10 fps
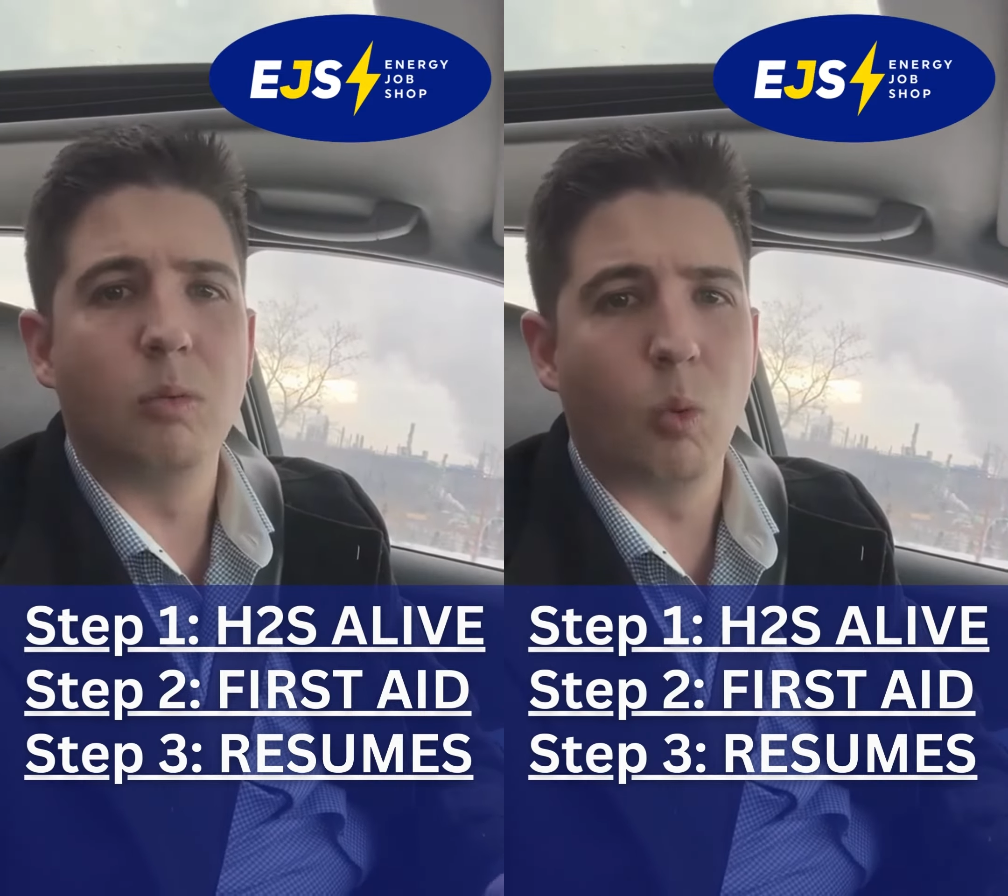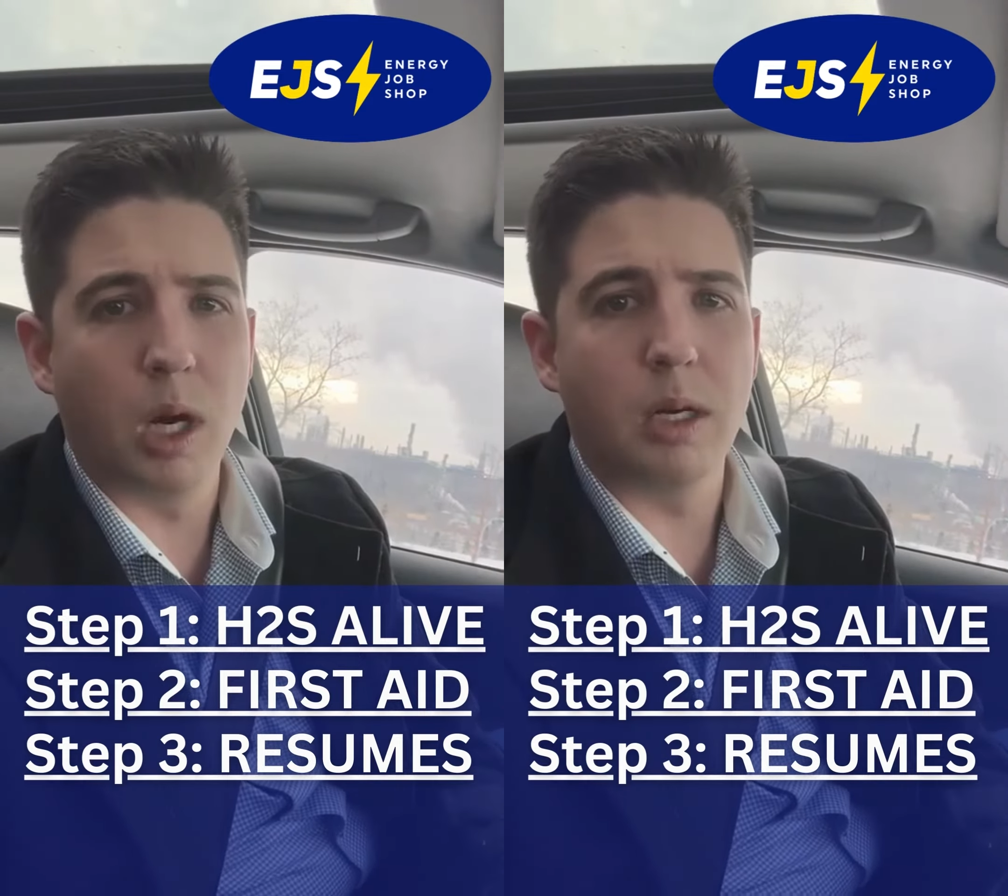
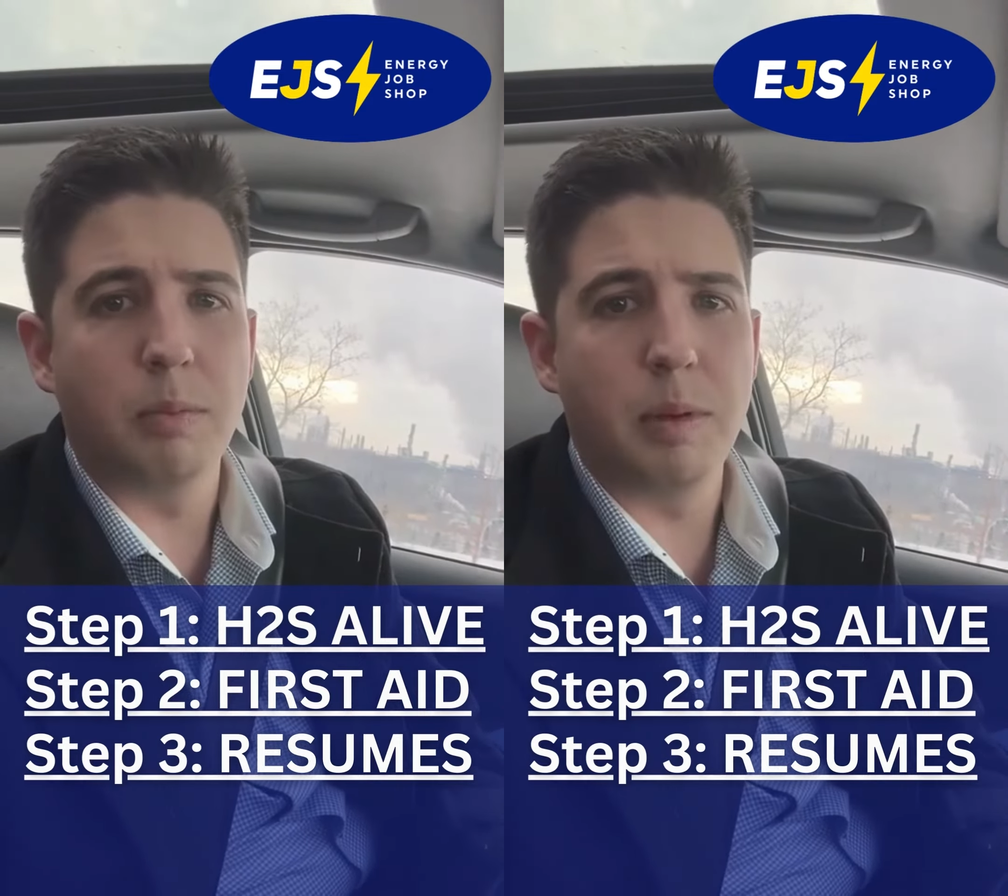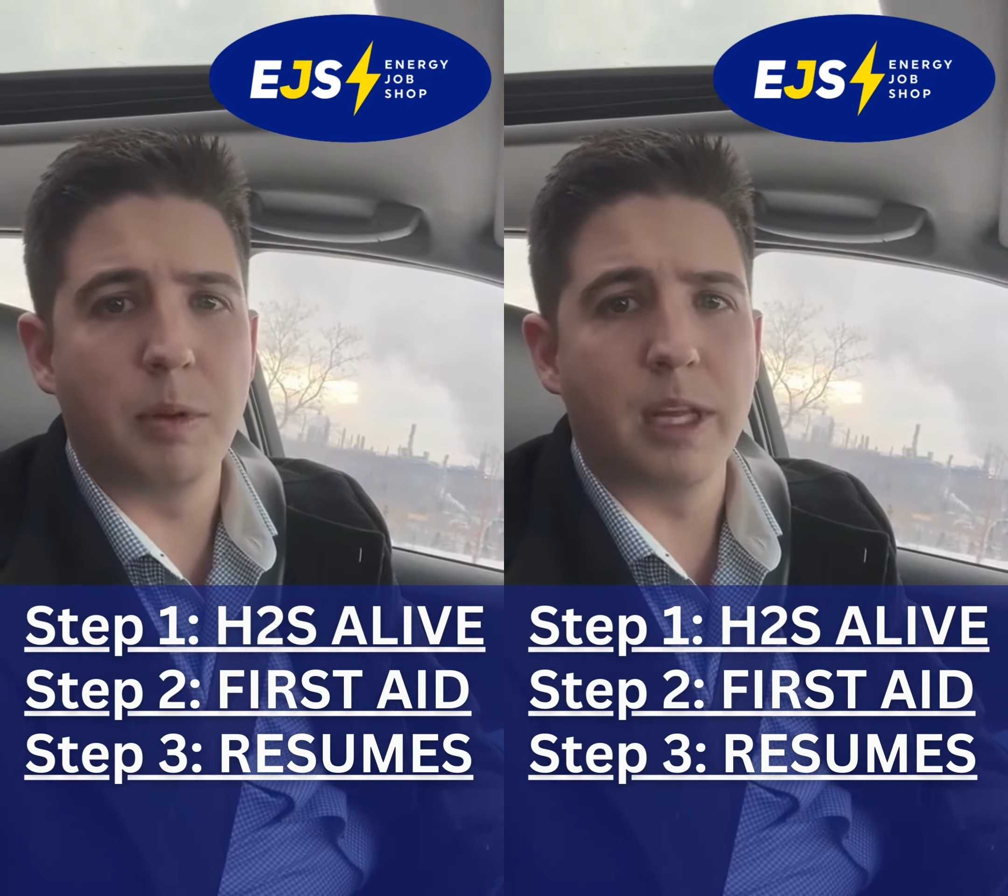work,
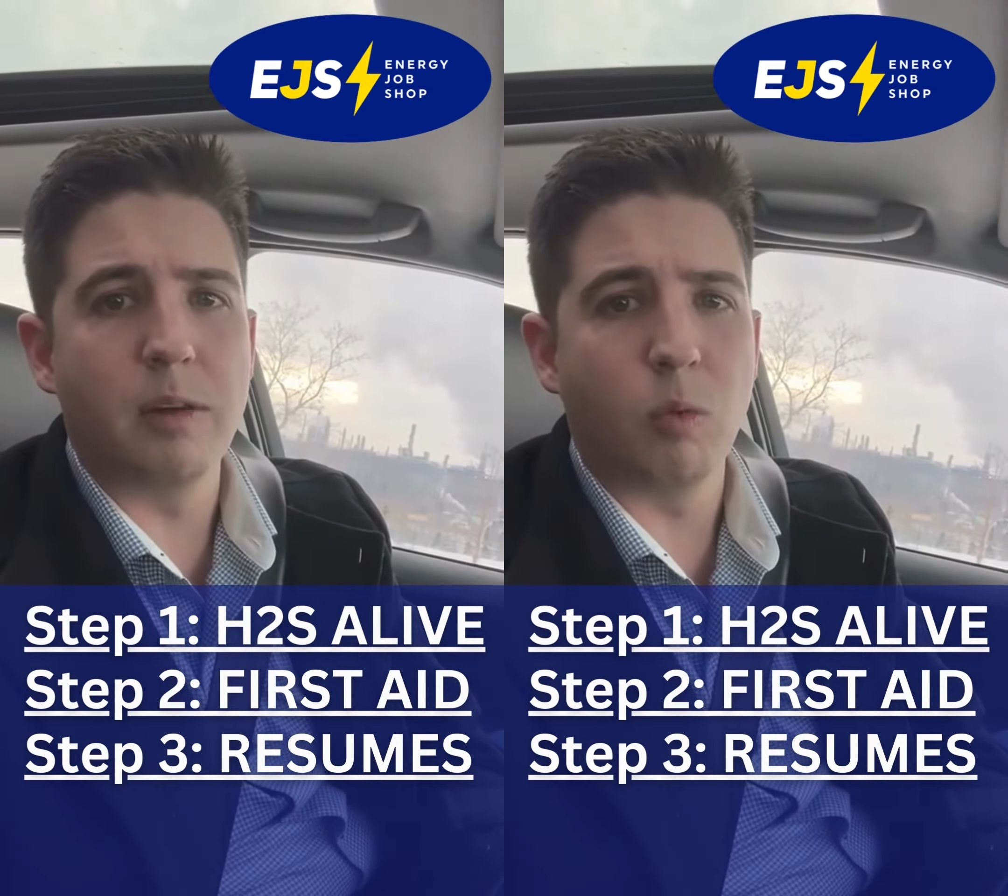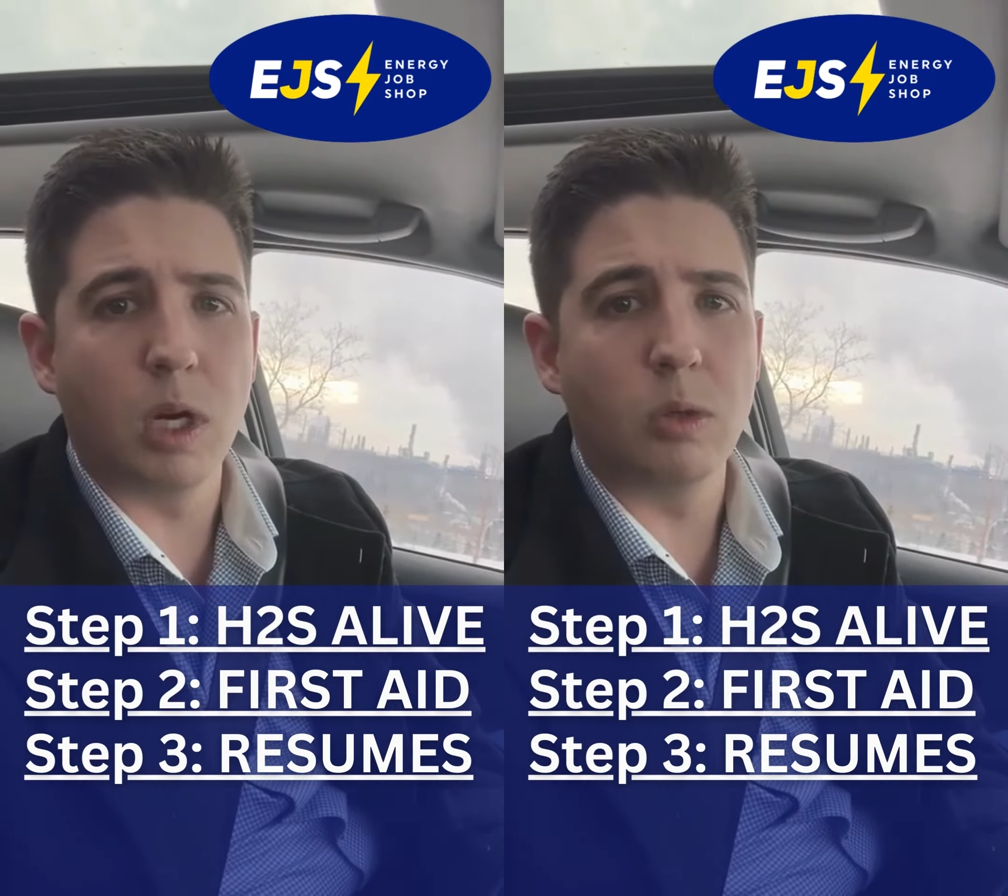people that
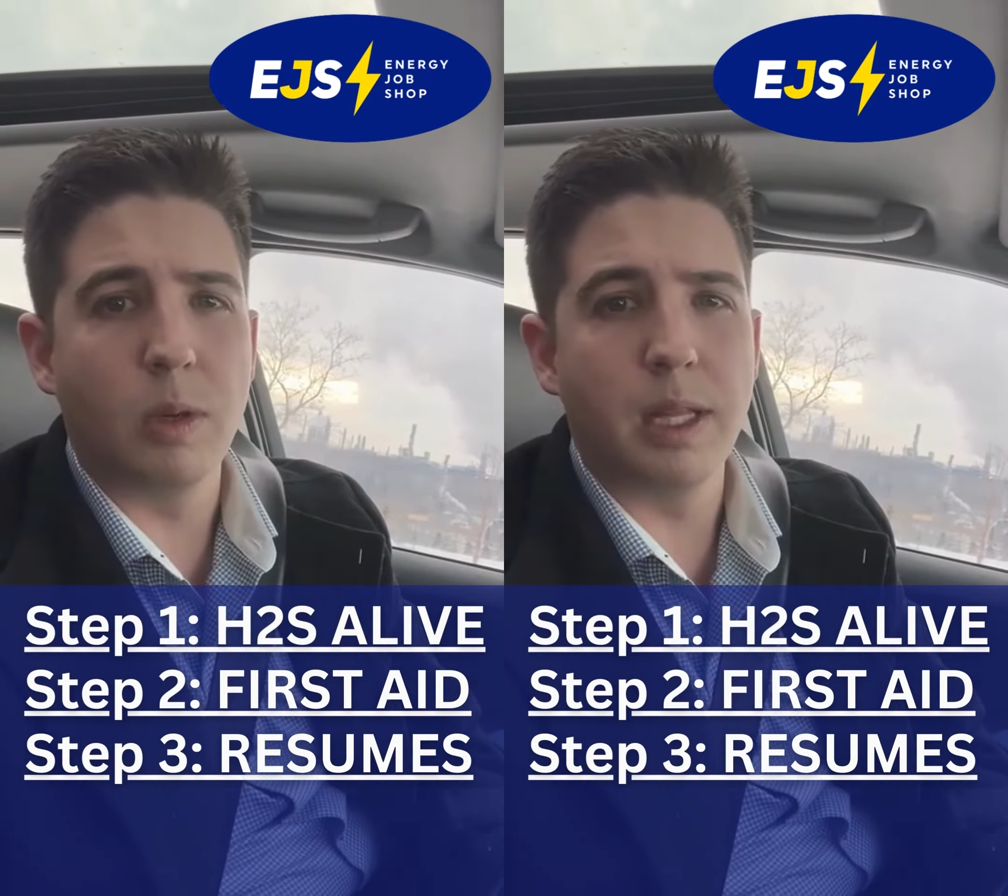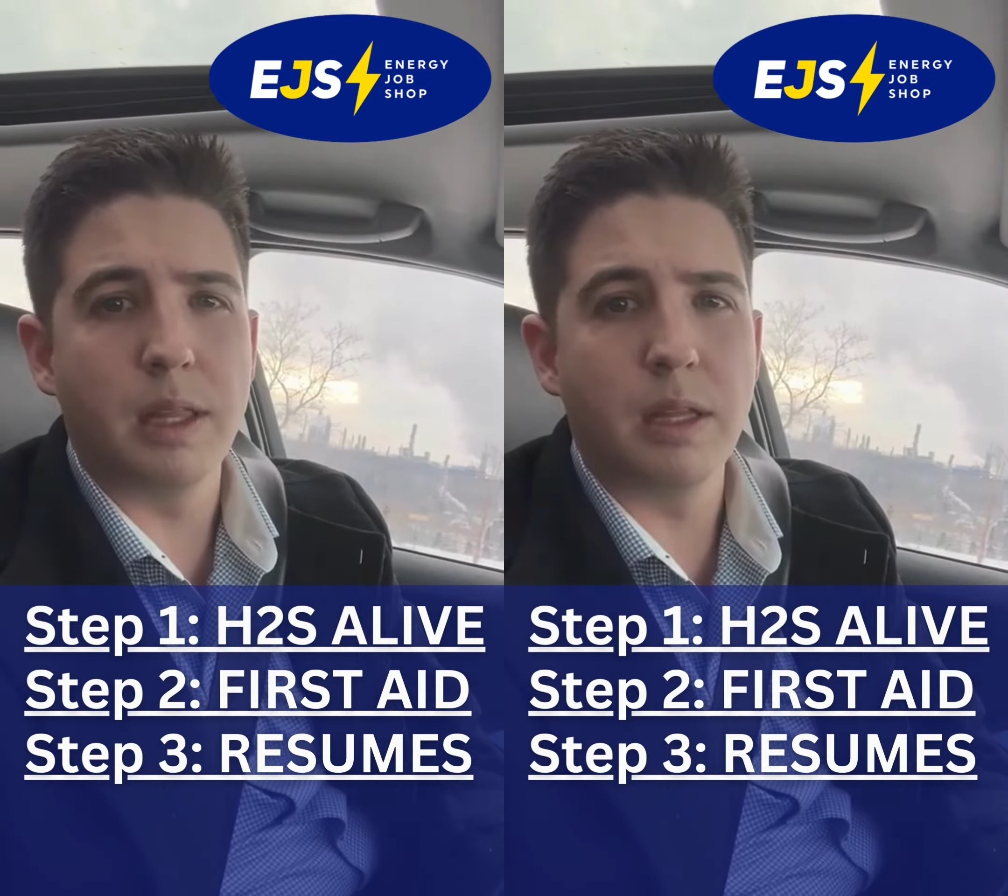you've worked with,